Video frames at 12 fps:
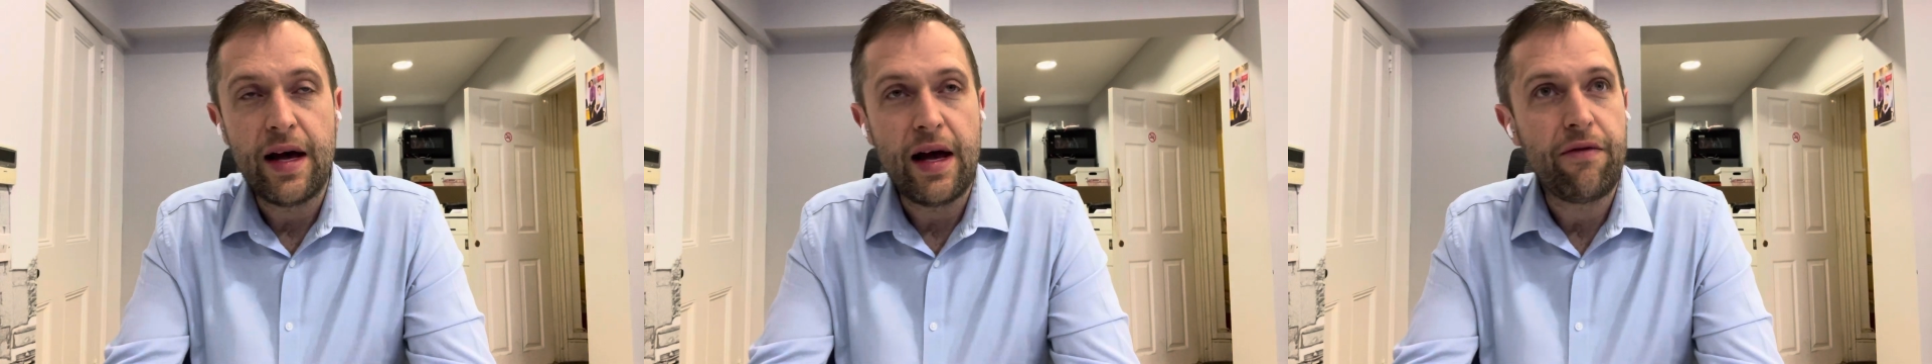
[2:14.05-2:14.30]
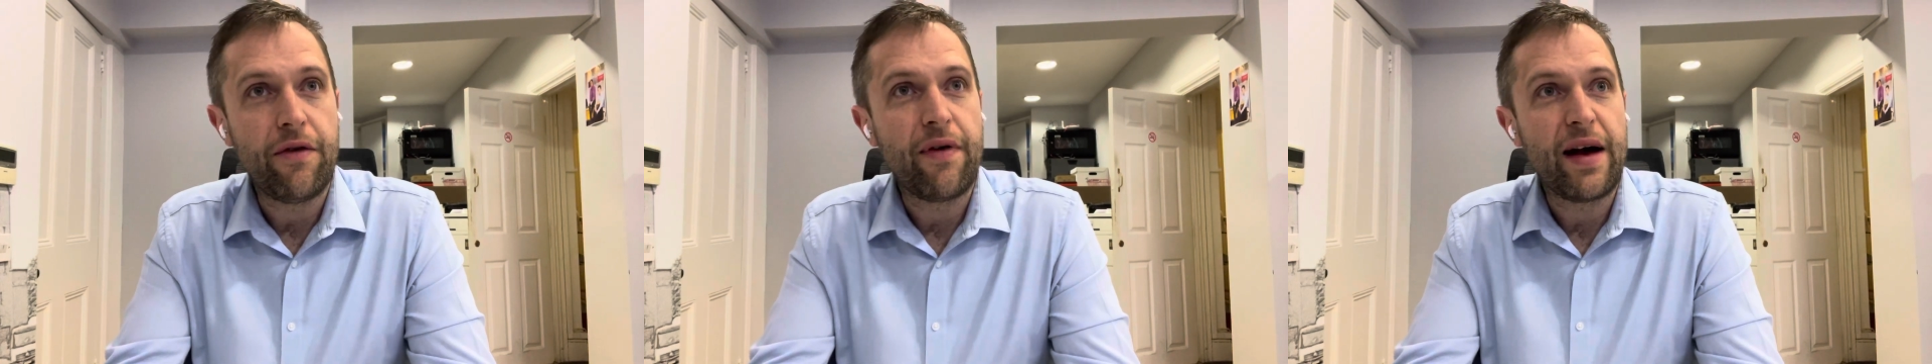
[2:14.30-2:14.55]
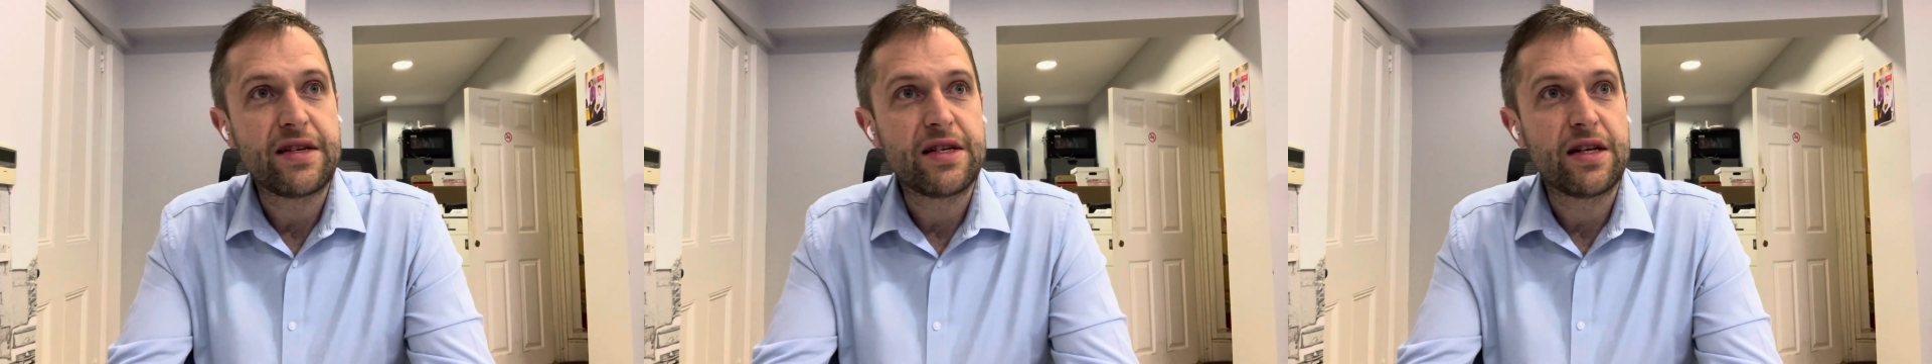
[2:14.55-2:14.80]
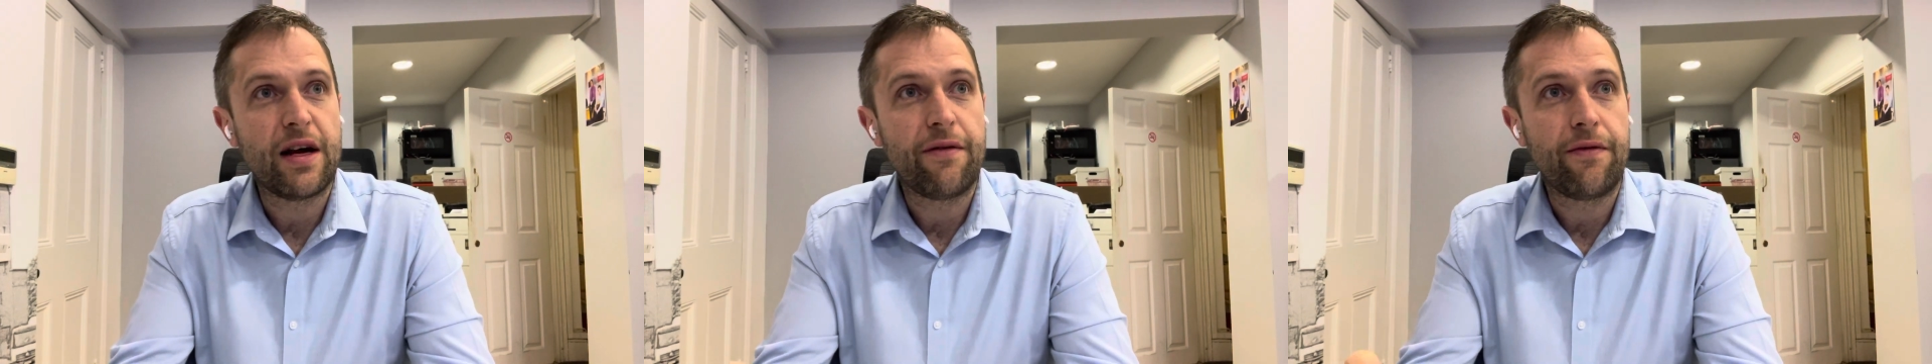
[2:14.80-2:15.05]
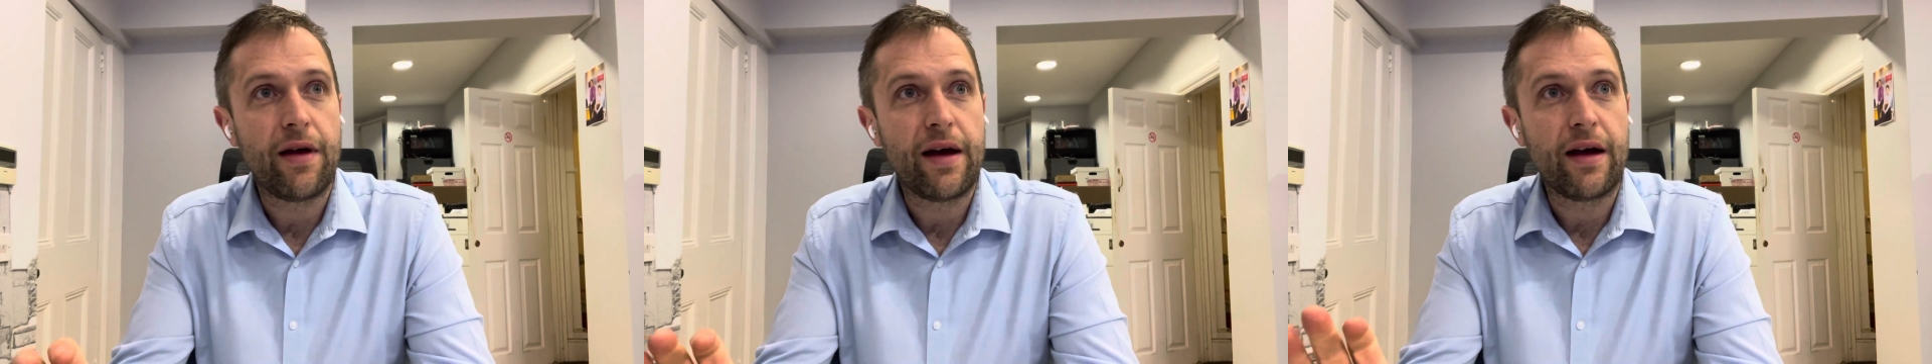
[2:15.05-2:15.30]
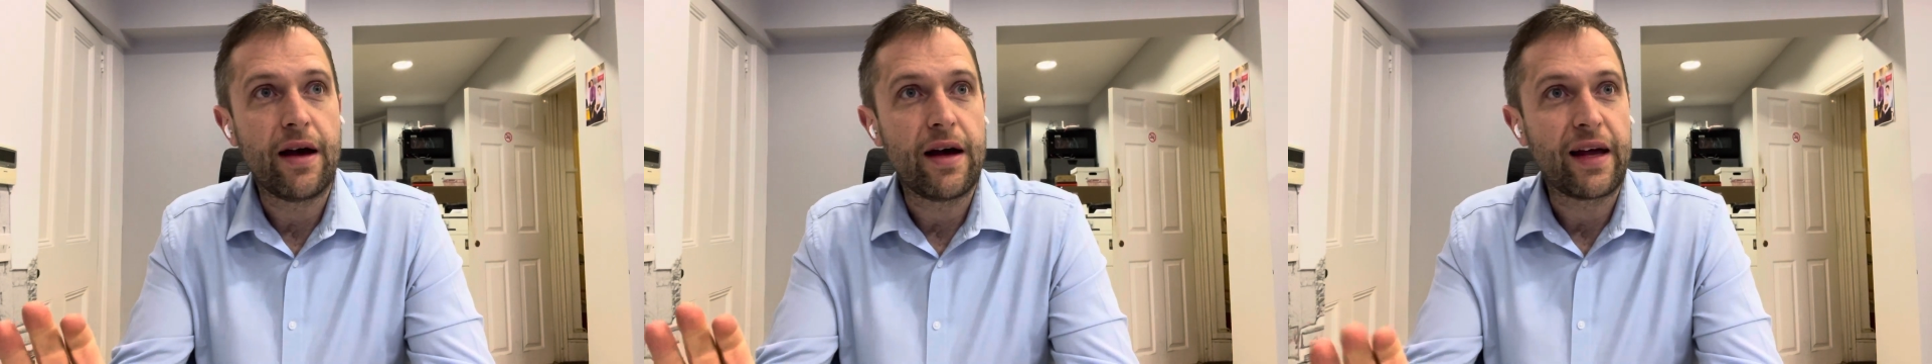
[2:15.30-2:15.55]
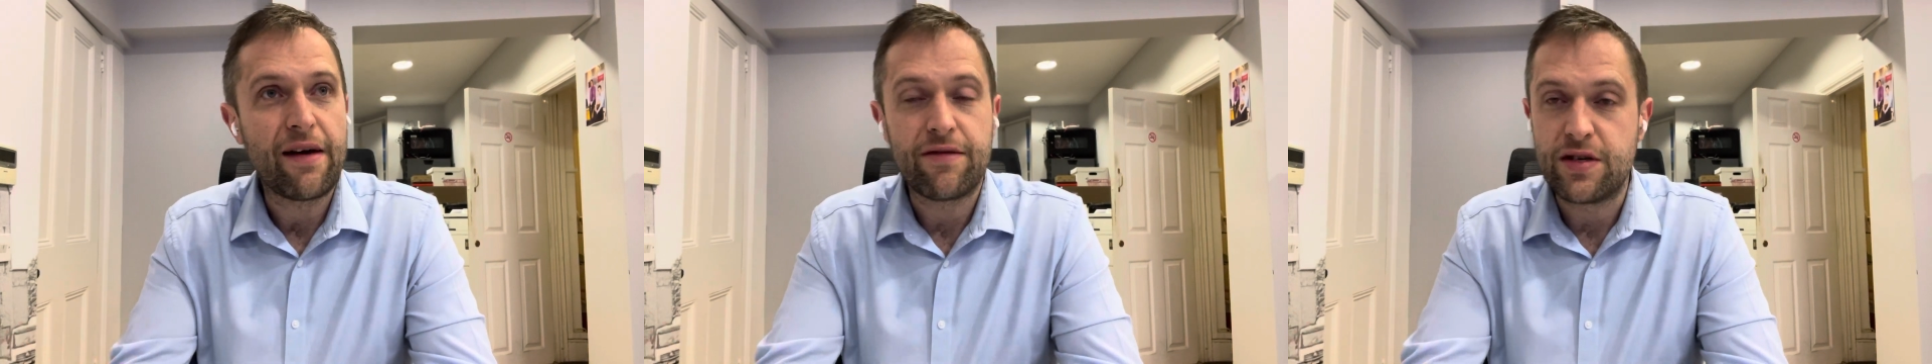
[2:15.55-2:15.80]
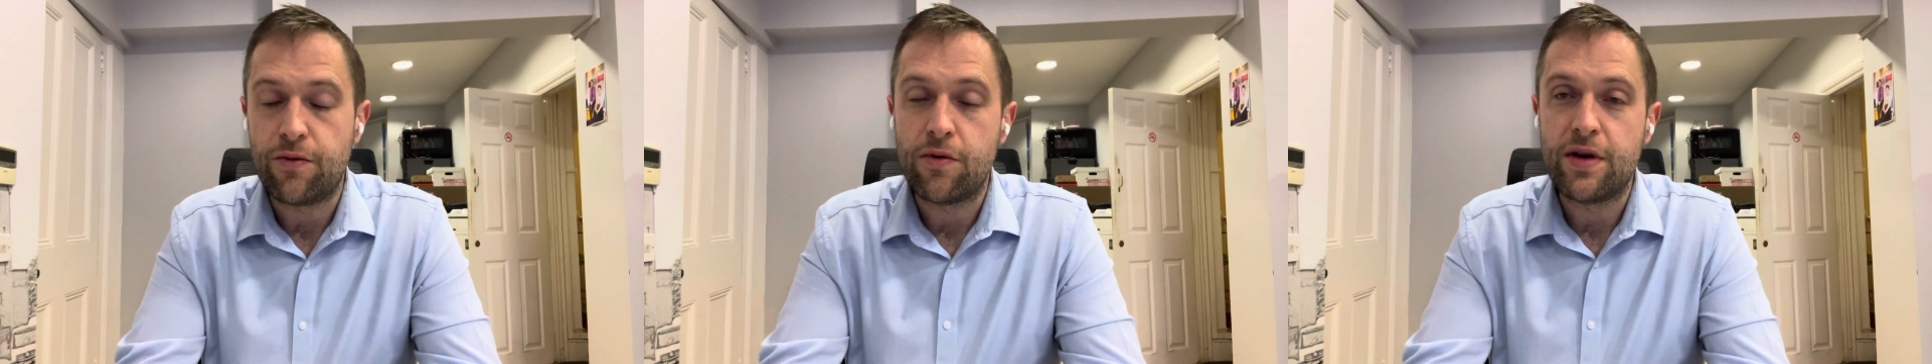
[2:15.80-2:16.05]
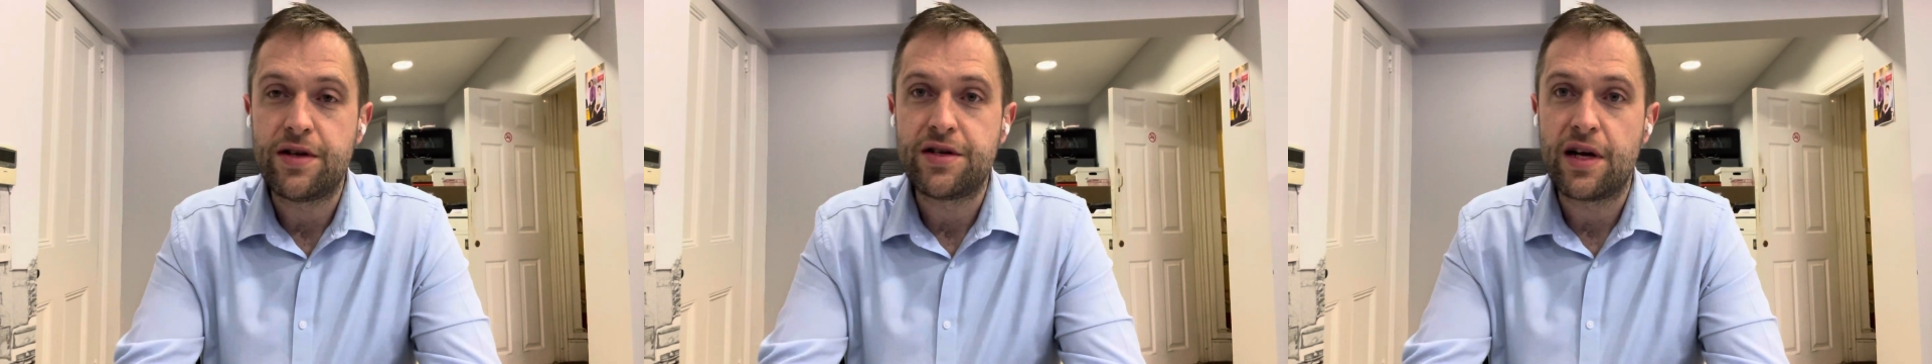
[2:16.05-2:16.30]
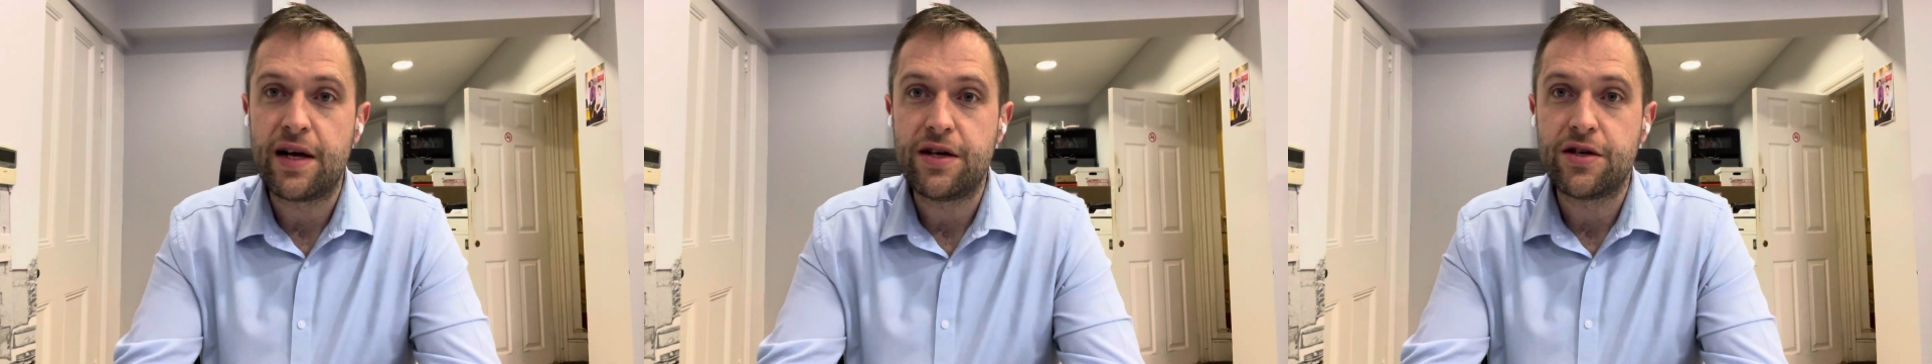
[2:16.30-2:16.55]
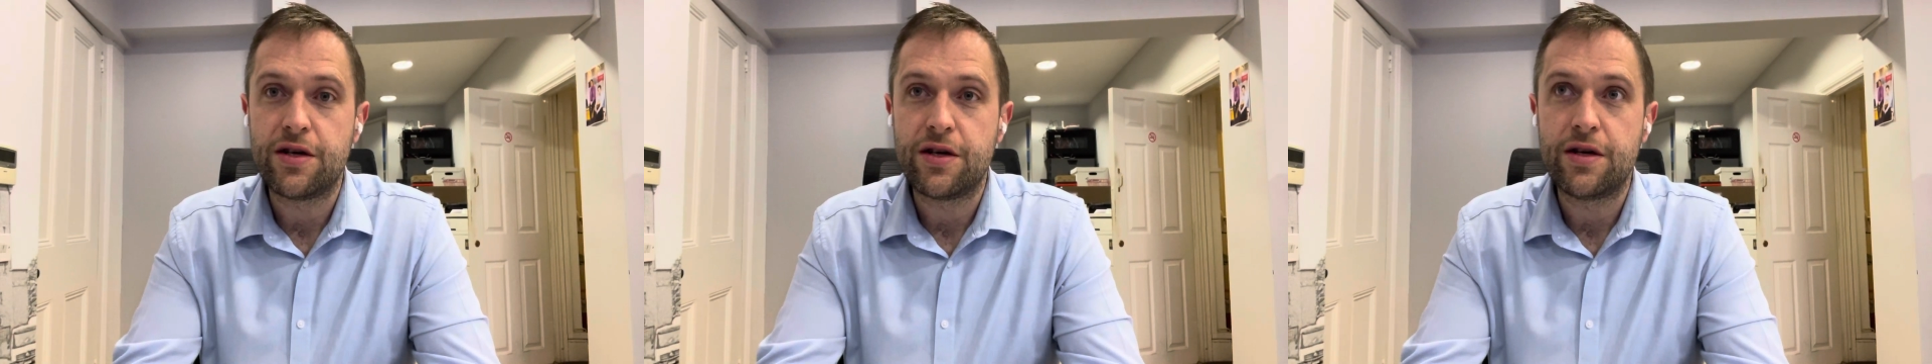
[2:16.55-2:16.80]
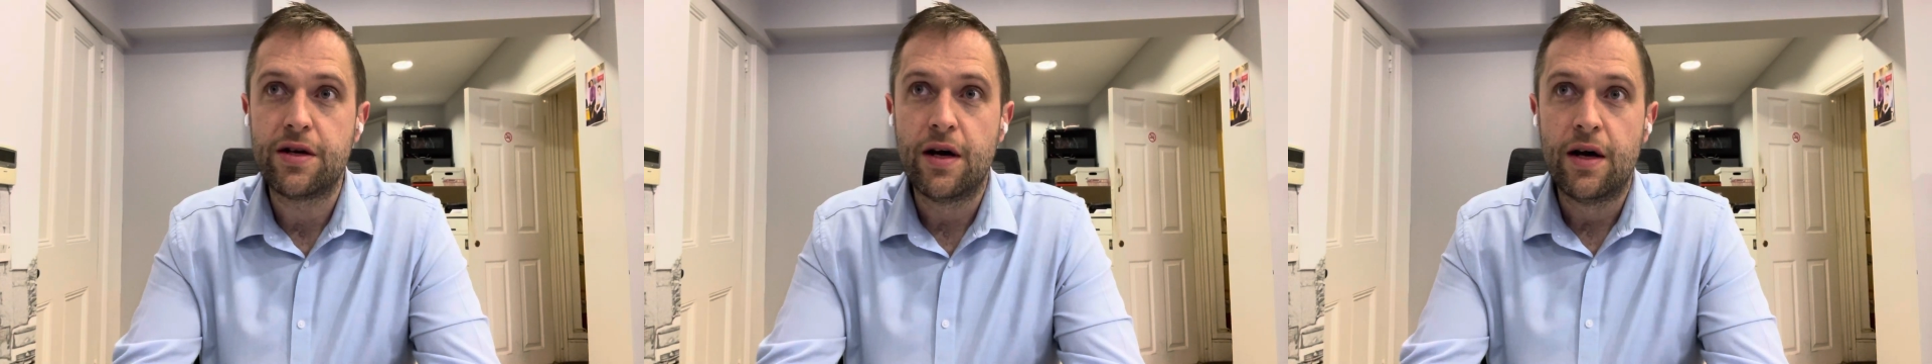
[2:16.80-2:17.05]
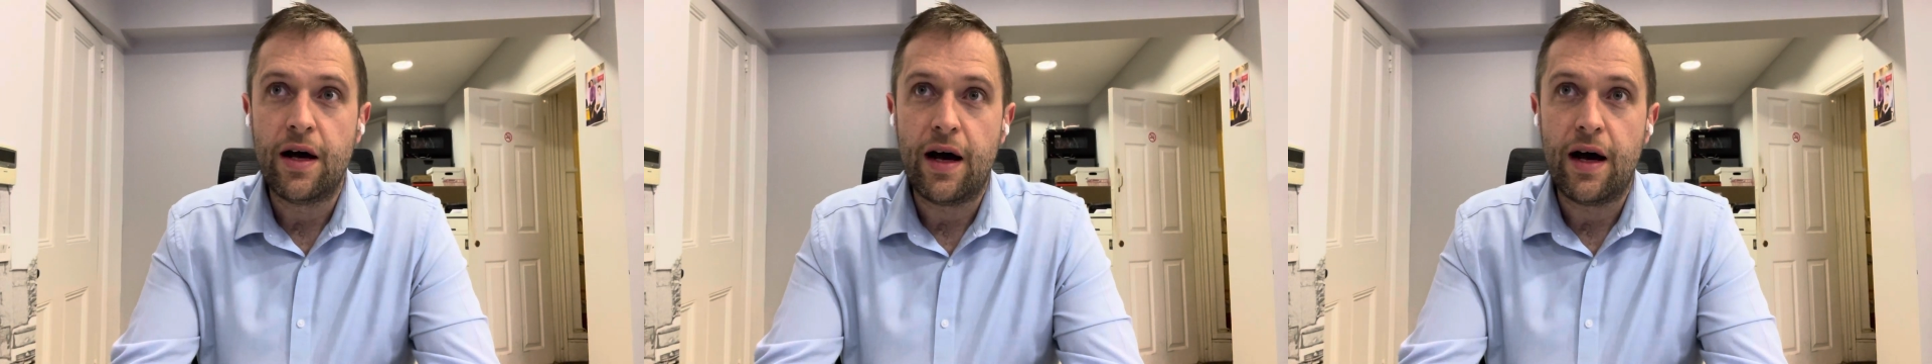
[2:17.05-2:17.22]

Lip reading: If you've had stuff like cavity wall installation,